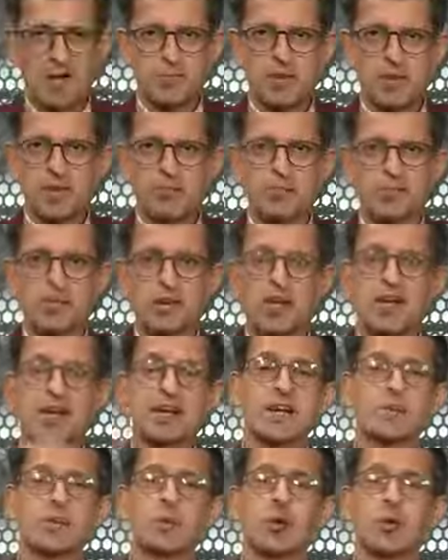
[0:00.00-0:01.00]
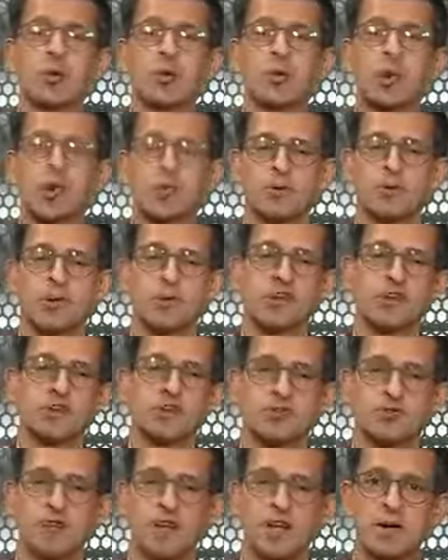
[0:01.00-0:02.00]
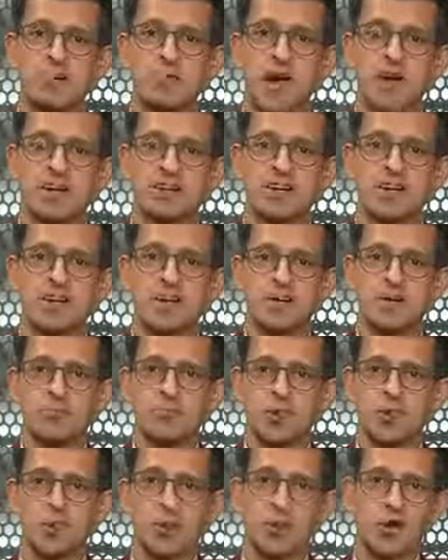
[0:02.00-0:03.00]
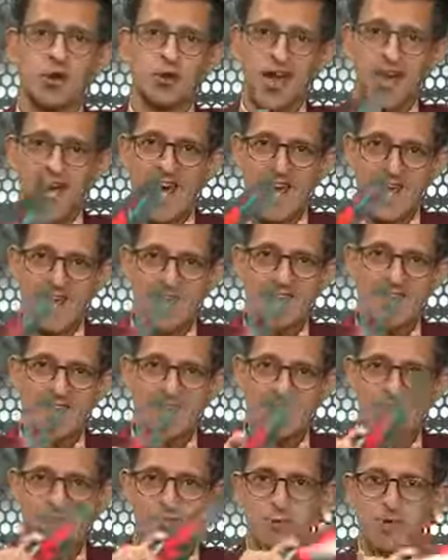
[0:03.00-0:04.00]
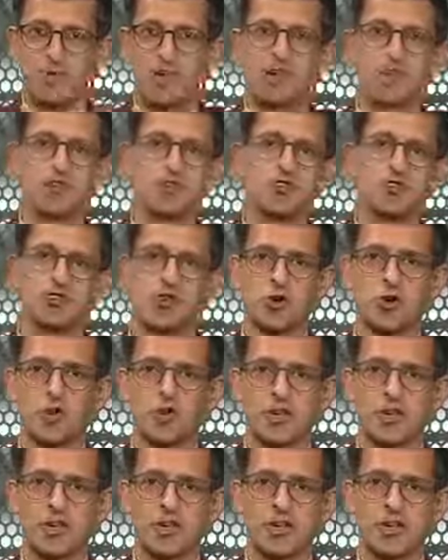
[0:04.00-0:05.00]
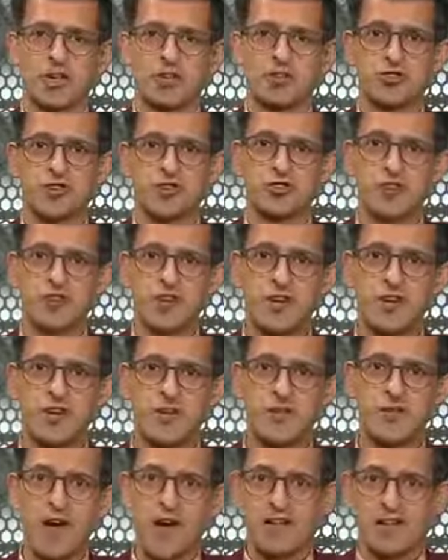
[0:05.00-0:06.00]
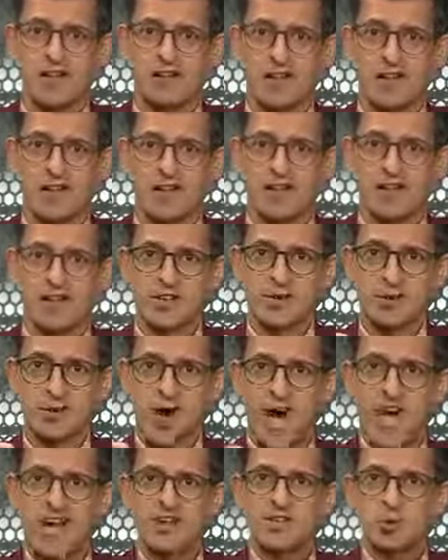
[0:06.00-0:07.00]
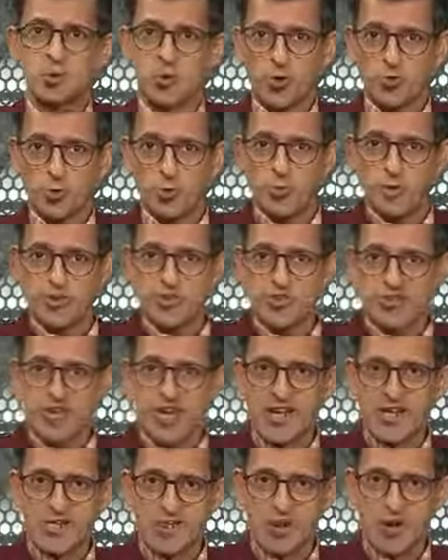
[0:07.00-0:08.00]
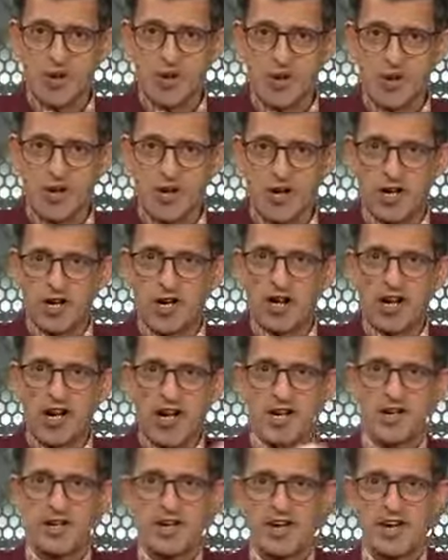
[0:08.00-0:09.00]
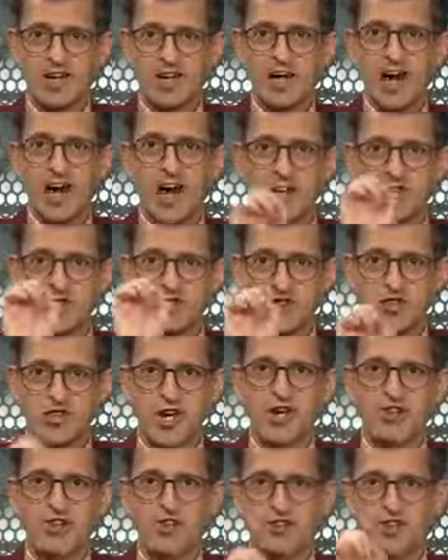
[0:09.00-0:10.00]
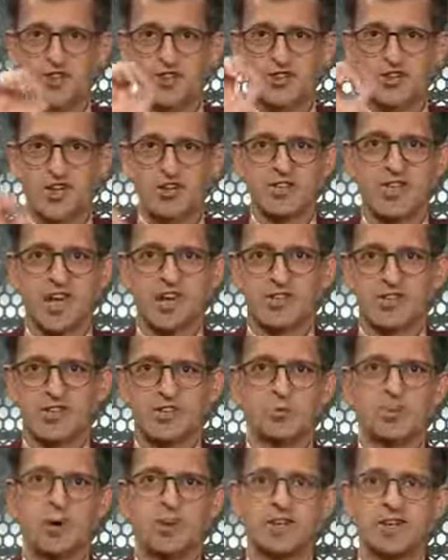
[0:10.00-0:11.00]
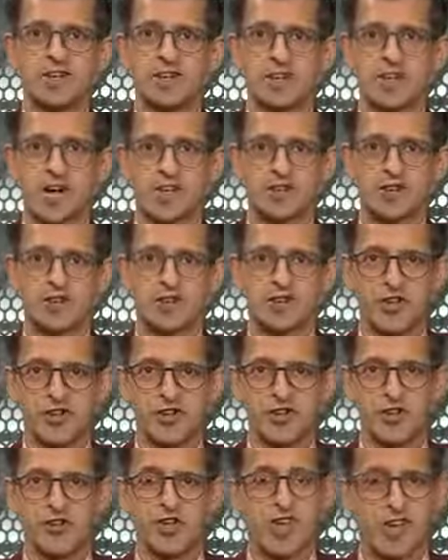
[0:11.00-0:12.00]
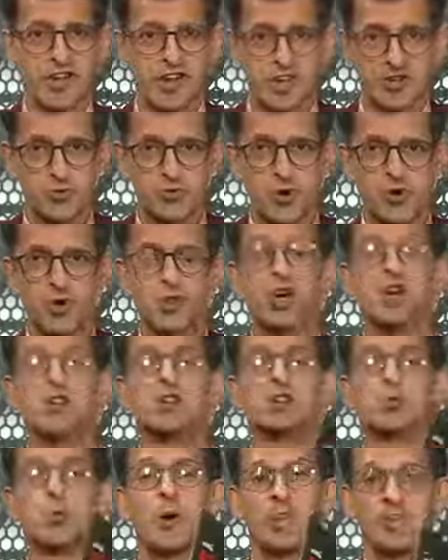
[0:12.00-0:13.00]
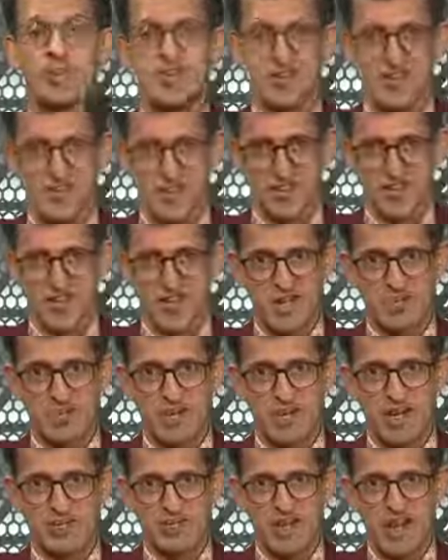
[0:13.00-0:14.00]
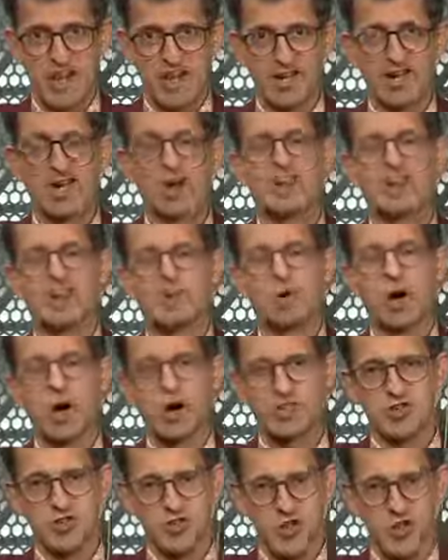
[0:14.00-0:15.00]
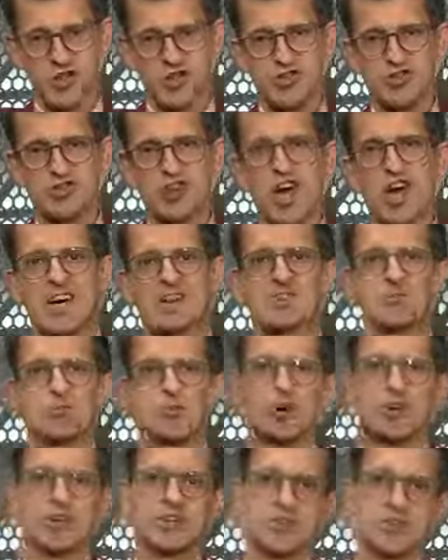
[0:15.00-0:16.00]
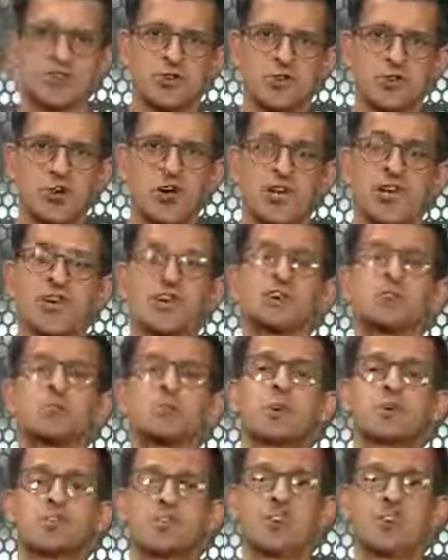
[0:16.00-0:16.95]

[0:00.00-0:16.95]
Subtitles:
be completely blown away, but it doesn't really matter. But we're going to end this particular show with just a little factor to add to what we've been saying so far. India, unchanged in this entire T20 international series. Guess what? 2016 when they played, they were unchanged as well. So there is a bit of